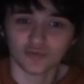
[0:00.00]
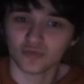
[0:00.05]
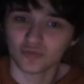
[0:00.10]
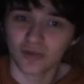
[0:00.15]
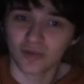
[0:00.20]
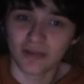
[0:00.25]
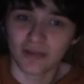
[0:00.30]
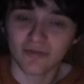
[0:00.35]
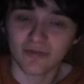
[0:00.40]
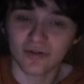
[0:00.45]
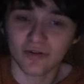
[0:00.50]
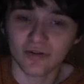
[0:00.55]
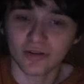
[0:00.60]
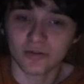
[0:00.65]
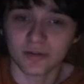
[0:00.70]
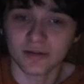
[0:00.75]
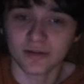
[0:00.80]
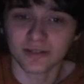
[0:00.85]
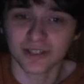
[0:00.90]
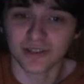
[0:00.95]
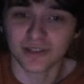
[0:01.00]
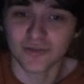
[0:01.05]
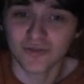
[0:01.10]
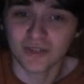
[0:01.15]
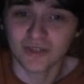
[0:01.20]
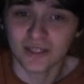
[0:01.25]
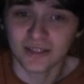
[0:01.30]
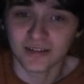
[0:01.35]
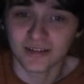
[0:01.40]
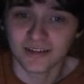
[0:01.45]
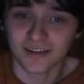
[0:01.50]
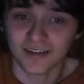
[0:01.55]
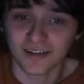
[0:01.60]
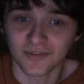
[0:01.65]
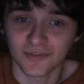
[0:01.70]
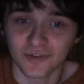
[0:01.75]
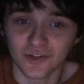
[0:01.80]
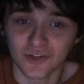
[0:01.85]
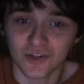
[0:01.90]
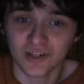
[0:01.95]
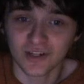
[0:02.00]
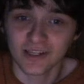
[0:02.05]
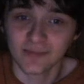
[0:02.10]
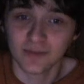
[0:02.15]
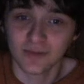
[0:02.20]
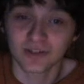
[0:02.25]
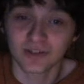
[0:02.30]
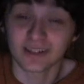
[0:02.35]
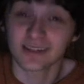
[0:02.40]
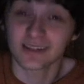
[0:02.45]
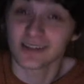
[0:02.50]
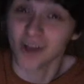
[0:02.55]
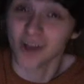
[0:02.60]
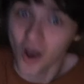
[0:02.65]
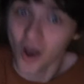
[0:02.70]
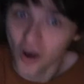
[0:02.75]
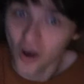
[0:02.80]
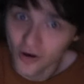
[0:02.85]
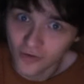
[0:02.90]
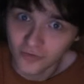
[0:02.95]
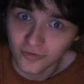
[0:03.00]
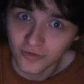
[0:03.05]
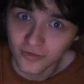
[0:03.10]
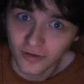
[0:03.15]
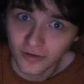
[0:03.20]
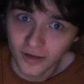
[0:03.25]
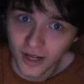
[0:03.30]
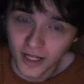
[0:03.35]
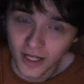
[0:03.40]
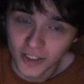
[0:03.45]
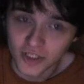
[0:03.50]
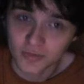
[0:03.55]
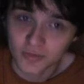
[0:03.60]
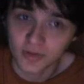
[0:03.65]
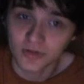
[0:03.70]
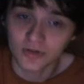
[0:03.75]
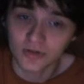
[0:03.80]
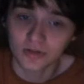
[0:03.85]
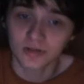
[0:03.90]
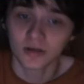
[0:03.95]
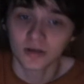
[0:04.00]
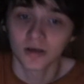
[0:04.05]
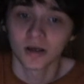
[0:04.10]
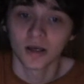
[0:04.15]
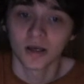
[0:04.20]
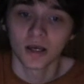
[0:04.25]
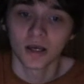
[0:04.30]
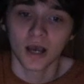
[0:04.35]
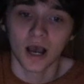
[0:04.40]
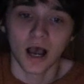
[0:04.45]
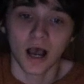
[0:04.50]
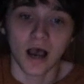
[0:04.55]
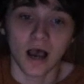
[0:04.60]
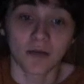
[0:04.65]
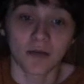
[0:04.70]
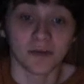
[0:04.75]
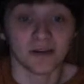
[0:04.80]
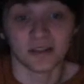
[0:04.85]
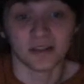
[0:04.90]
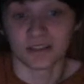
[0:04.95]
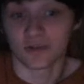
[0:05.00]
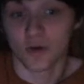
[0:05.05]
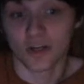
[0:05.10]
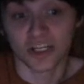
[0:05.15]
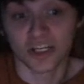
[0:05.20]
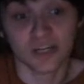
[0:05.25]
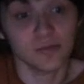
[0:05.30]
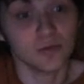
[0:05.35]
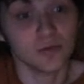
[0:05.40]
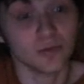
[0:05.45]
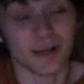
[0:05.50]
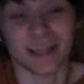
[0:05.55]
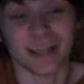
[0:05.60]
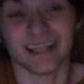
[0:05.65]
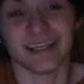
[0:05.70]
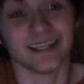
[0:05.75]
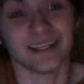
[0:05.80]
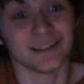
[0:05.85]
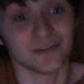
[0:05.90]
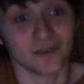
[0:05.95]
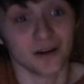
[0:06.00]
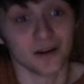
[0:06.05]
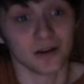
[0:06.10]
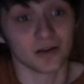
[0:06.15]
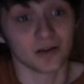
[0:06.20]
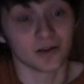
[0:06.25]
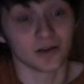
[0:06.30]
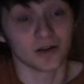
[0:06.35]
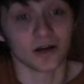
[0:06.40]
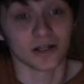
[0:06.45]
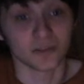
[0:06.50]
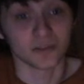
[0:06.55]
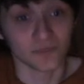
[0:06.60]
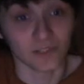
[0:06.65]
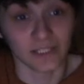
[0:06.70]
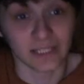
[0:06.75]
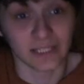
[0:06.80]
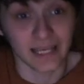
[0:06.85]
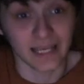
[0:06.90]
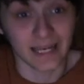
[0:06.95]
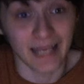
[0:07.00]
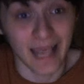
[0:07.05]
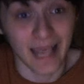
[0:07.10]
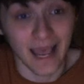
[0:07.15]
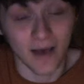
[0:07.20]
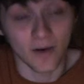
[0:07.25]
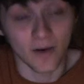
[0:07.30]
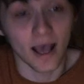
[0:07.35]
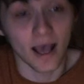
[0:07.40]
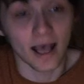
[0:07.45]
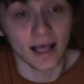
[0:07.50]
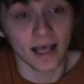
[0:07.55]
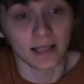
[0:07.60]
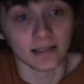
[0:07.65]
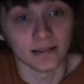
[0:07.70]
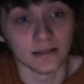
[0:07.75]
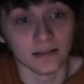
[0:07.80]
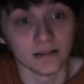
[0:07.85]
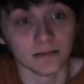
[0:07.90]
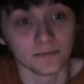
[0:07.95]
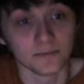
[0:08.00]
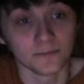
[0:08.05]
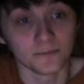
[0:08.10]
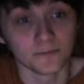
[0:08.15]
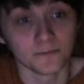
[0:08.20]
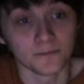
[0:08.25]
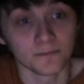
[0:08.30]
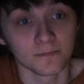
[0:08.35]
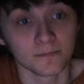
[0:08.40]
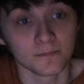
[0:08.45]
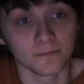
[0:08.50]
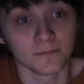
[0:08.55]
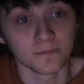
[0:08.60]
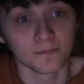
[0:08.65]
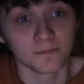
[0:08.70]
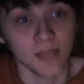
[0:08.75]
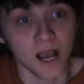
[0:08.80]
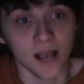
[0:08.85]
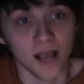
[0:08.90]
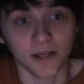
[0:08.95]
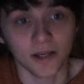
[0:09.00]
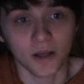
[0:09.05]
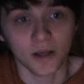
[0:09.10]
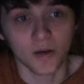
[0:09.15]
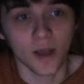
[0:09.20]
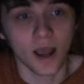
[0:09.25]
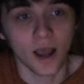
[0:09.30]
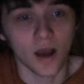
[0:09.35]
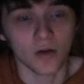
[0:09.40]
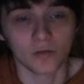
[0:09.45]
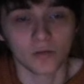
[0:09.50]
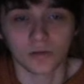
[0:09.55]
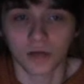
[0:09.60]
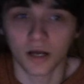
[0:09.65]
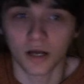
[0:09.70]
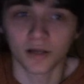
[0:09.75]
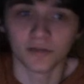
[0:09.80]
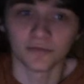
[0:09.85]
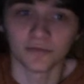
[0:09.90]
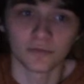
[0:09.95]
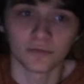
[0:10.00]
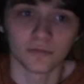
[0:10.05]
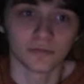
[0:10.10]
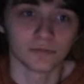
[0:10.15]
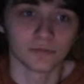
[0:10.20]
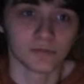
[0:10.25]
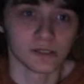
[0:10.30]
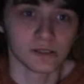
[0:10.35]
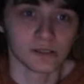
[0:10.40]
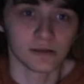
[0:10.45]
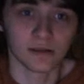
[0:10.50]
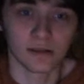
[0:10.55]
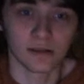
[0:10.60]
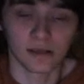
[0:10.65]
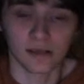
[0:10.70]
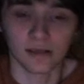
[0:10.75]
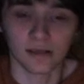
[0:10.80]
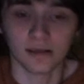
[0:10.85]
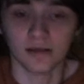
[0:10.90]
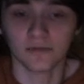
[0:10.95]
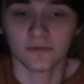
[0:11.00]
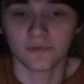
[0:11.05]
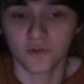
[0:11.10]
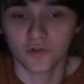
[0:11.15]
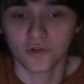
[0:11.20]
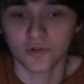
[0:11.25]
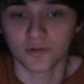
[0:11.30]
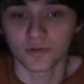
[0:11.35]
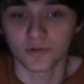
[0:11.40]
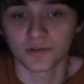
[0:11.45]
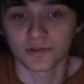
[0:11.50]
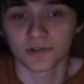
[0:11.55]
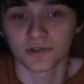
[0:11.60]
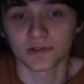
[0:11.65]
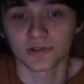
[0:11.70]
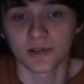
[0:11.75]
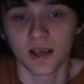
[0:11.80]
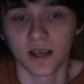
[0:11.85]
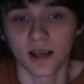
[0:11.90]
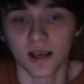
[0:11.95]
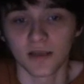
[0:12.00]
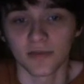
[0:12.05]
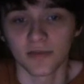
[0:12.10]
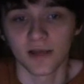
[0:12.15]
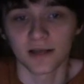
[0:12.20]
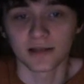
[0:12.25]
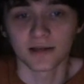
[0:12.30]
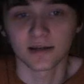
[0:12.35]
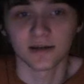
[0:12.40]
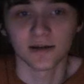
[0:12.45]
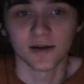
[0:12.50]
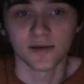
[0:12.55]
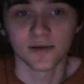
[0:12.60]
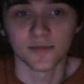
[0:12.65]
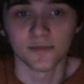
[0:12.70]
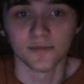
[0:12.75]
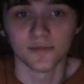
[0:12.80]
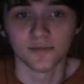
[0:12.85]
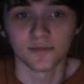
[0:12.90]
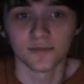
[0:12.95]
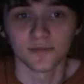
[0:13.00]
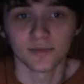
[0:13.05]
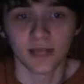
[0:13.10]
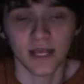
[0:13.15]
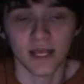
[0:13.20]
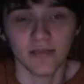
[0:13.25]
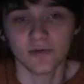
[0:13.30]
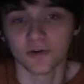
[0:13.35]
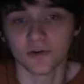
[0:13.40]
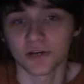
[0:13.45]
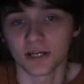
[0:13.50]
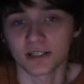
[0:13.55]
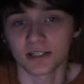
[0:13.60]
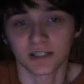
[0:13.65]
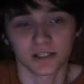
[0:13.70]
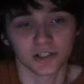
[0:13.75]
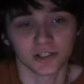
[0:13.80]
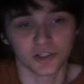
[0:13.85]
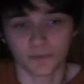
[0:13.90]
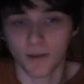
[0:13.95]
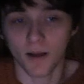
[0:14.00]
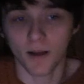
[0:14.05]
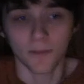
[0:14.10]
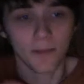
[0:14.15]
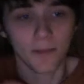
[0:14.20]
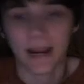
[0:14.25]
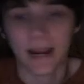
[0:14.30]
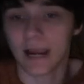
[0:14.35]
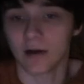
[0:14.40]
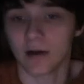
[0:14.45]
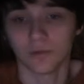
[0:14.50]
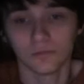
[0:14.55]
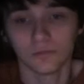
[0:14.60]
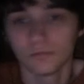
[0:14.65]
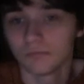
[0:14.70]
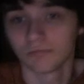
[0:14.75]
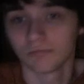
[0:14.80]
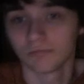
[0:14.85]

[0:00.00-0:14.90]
Whether or not you'll be able to use it efficiently, because it's an Earth attribute, is questionable. But it is a very good card if you can get it out. And yeah, I know how kind of the fusion monsters that hero decks can just pump out